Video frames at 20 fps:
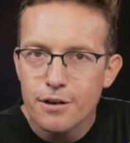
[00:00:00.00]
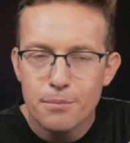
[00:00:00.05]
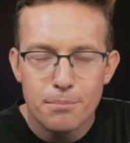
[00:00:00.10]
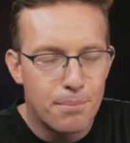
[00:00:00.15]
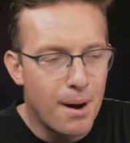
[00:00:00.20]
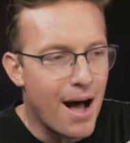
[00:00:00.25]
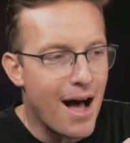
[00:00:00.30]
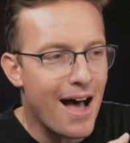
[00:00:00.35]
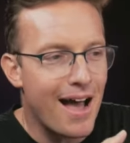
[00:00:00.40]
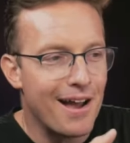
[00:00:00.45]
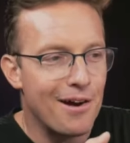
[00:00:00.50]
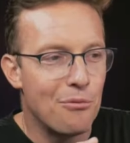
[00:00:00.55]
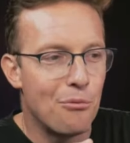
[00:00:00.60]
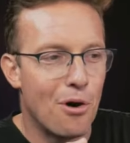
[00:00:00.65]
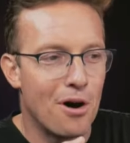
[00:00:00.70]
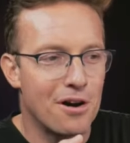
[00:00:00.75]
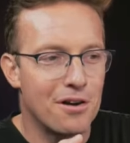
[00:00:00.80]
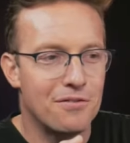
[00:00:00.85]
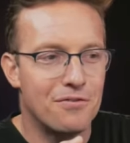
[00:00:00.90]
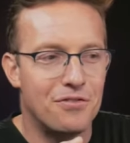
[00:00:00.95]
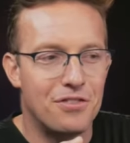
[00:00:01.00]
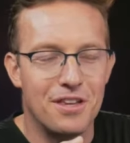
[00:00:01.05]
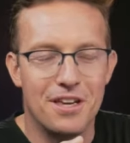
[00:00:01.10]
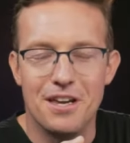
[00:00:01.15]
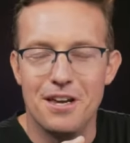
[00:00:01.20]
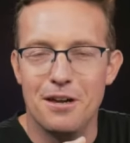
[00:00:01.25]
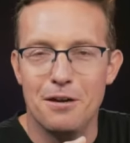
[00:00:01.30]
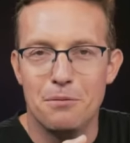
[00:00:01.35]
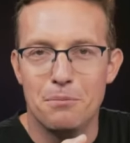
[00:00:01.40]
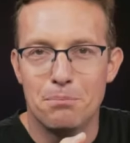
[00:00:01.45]
by one of
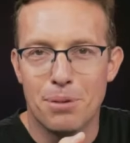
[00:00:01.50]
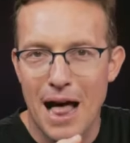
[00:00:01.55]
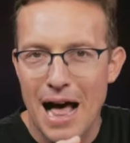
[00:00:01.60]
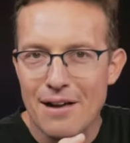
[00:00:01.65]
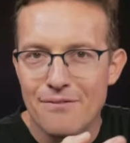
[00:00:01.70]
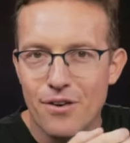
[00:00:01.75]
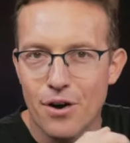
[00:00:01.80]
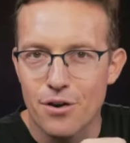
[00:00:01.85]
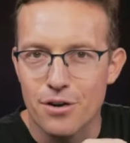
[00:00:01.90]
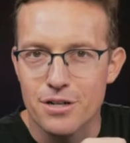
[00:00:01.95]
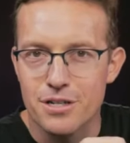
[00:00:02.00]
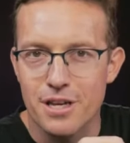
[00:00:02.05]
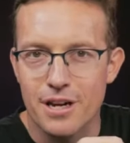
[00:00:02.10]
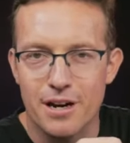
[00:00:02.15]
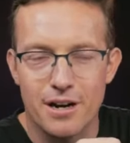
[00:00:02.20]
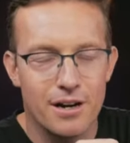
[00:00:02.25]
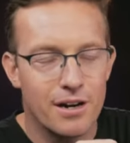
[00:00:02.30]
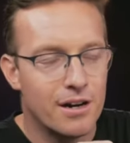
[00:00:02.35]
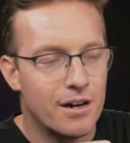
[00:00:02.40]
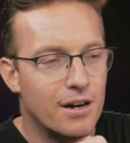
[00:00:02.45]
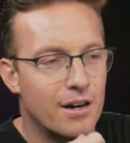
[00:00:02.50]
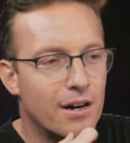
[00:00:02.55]
the black voters there.